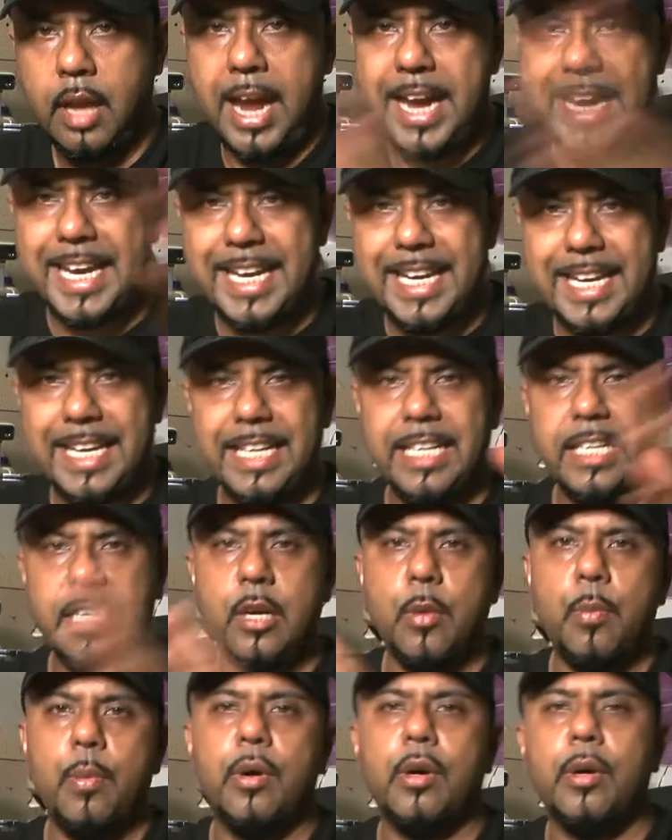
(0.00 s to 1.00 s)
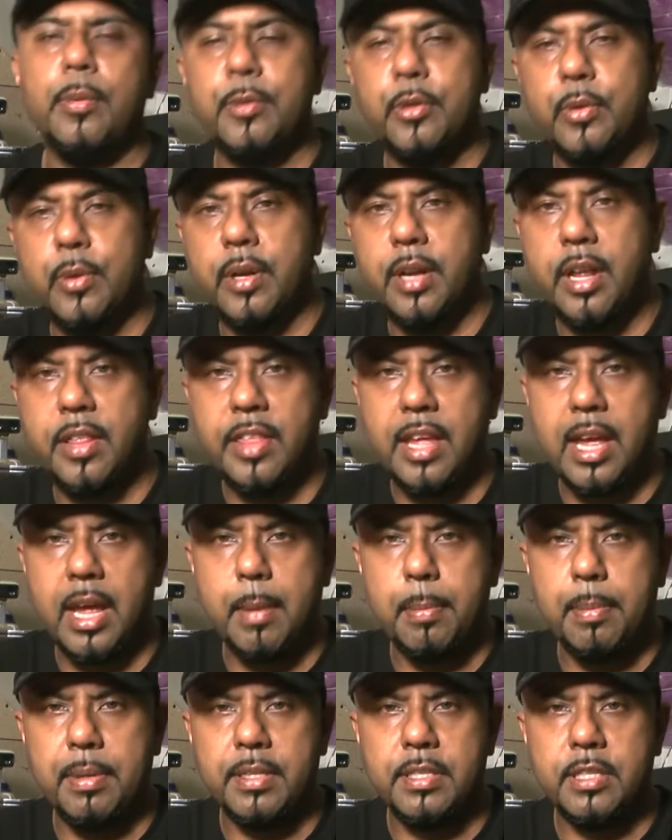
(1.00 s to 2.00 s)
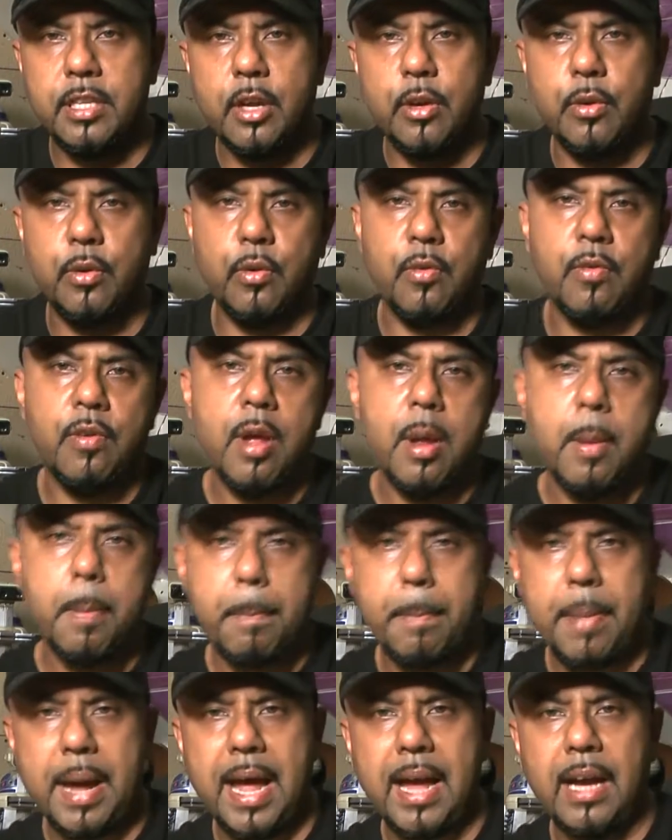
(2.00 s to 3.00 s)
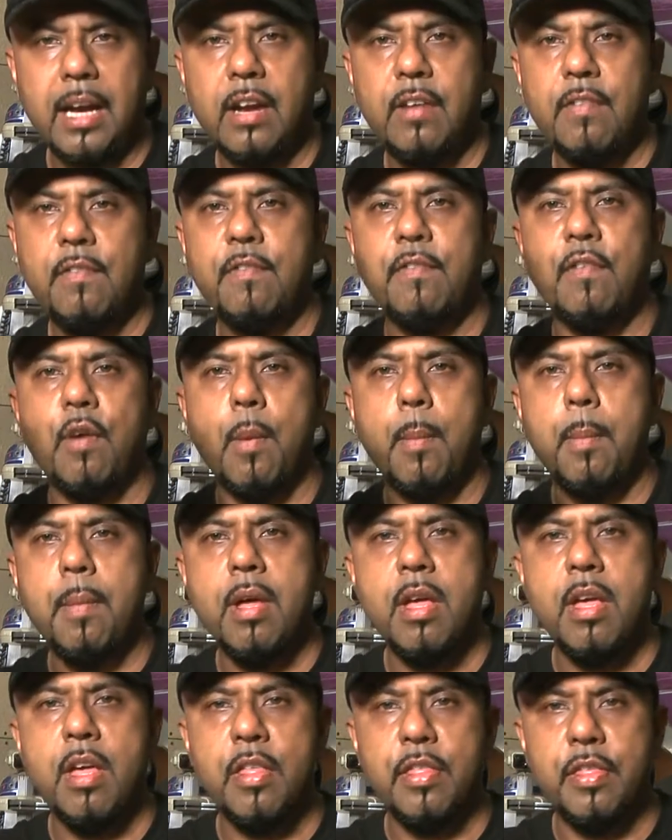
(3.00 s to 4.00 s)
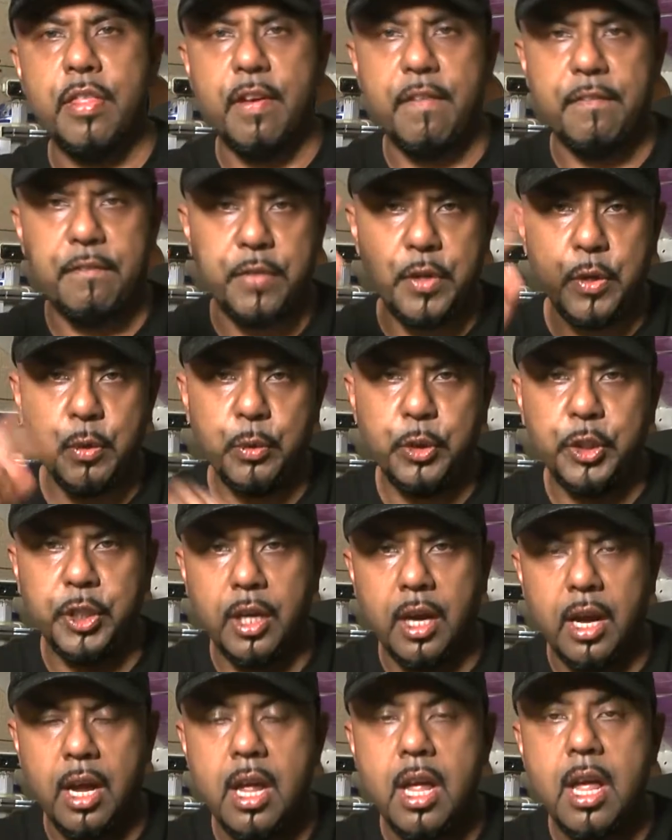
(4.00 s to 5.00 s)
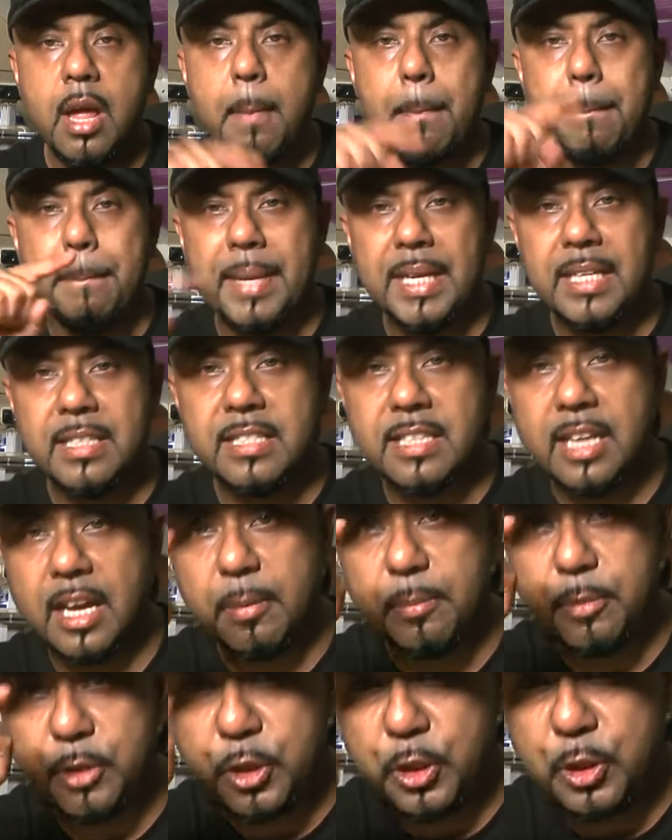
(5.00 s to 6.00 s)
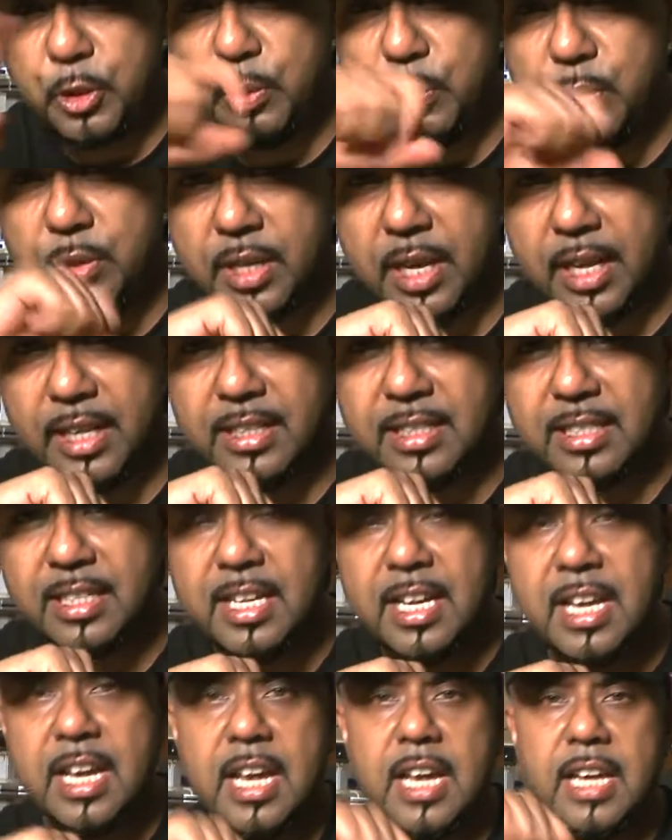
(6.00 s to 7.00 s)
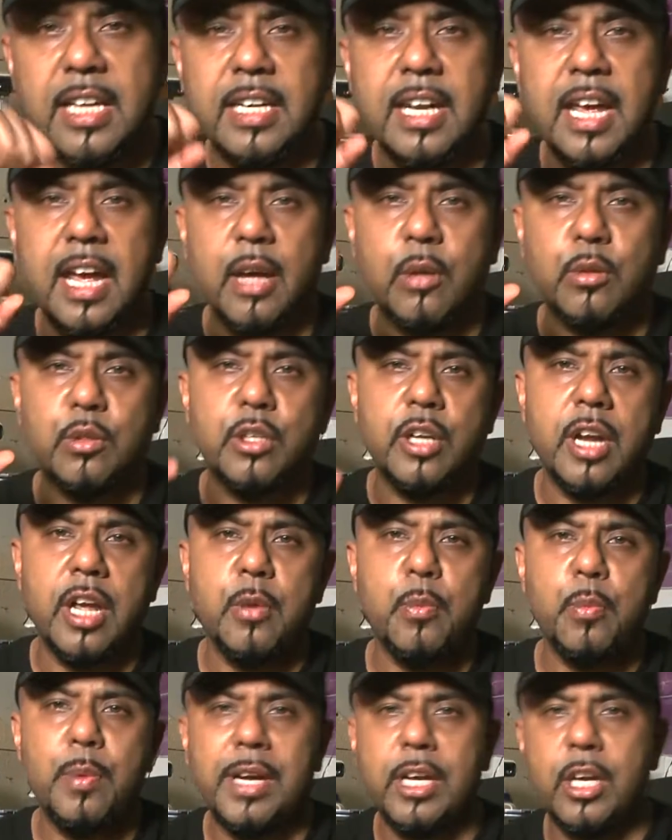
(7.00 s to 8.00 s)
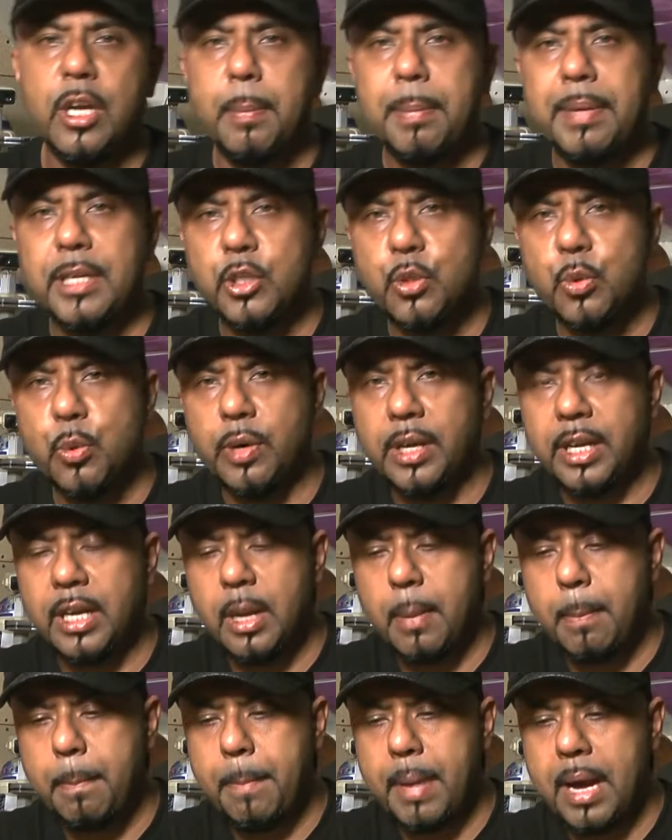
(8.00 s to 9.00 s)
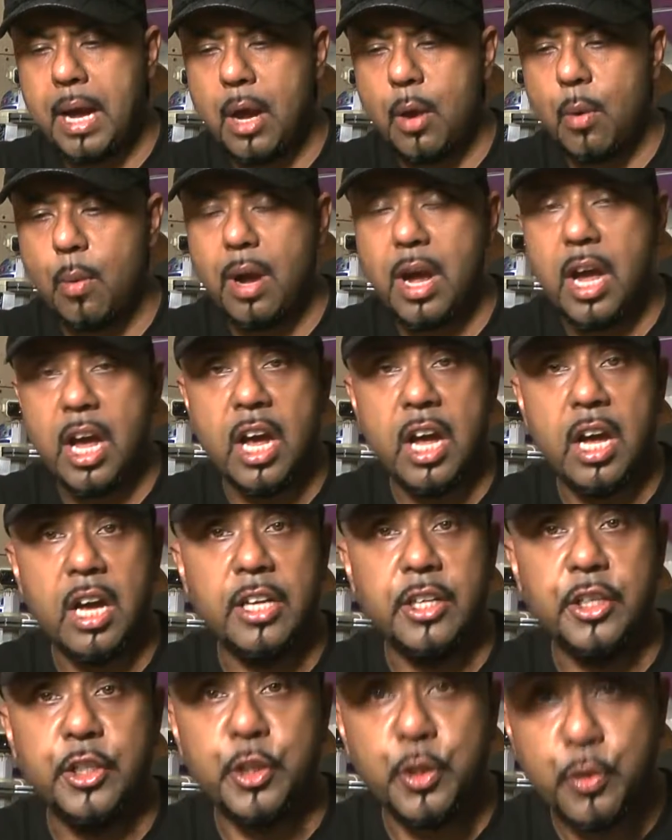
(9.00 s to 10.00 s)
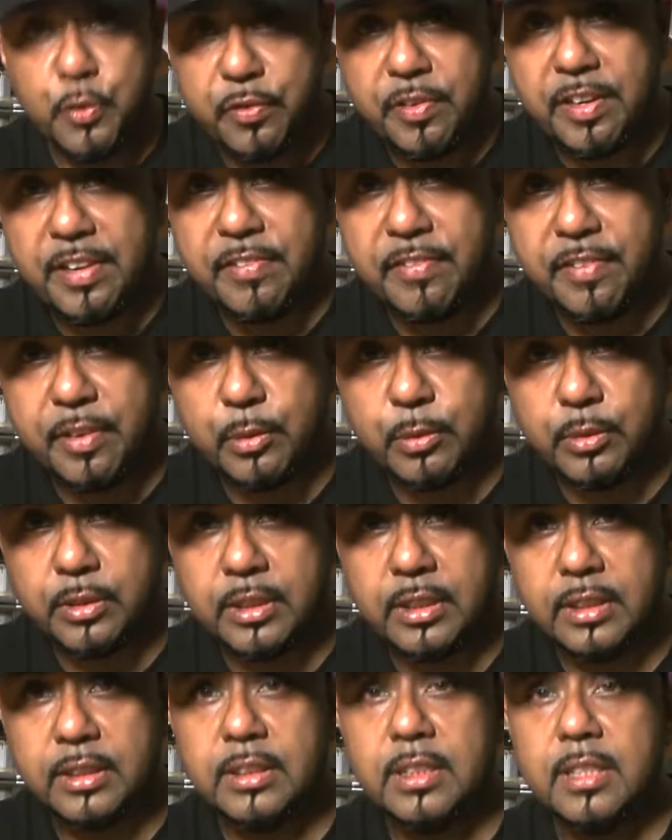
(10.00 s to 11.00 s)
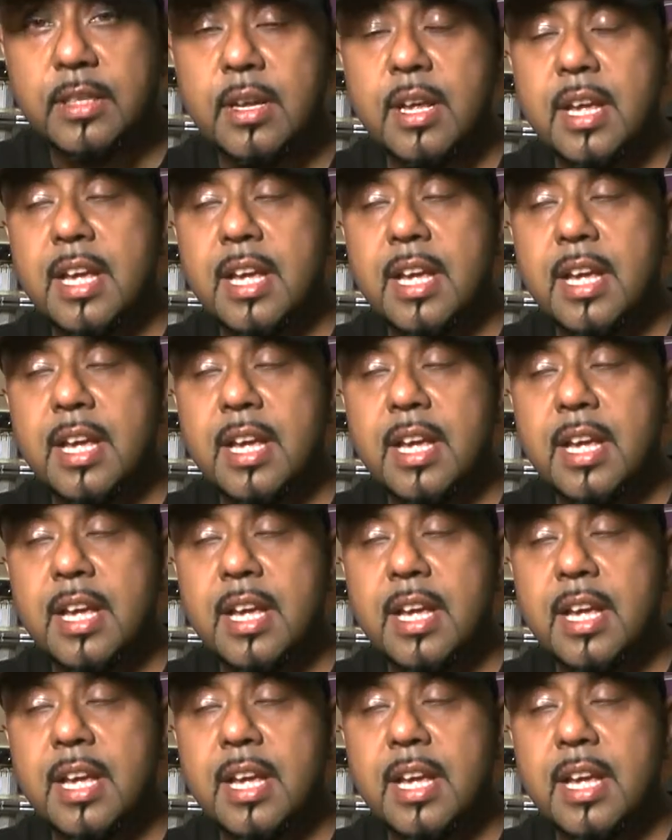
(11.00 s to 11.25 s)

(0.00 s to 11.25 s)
Hey, and welcome to another episode of Back from the Future Mixtape Tuesdays. Now, today we're going to be talking about UV filters.